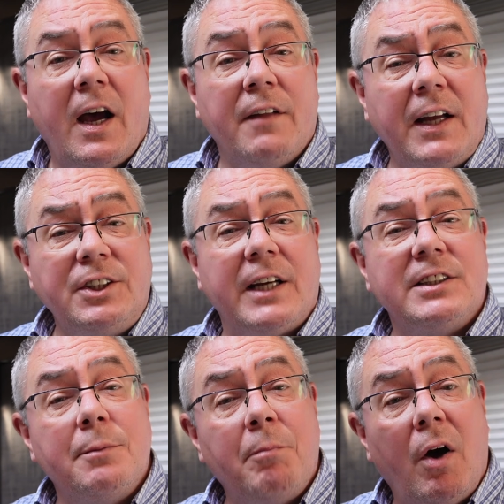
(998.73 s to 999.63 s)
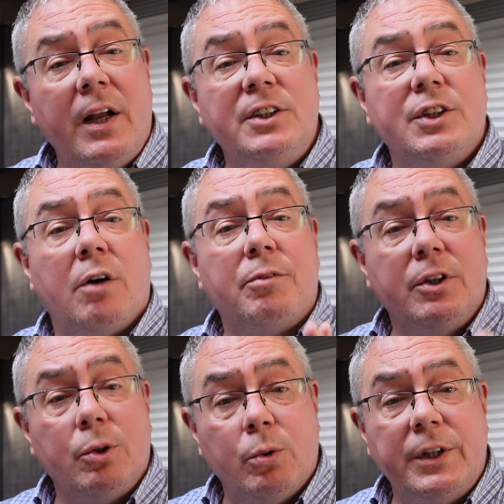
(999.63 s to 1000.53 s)
and that checks the mileage of
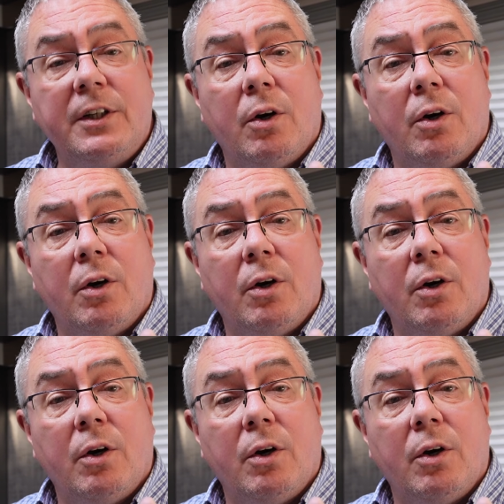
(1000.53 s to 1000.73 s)
recorded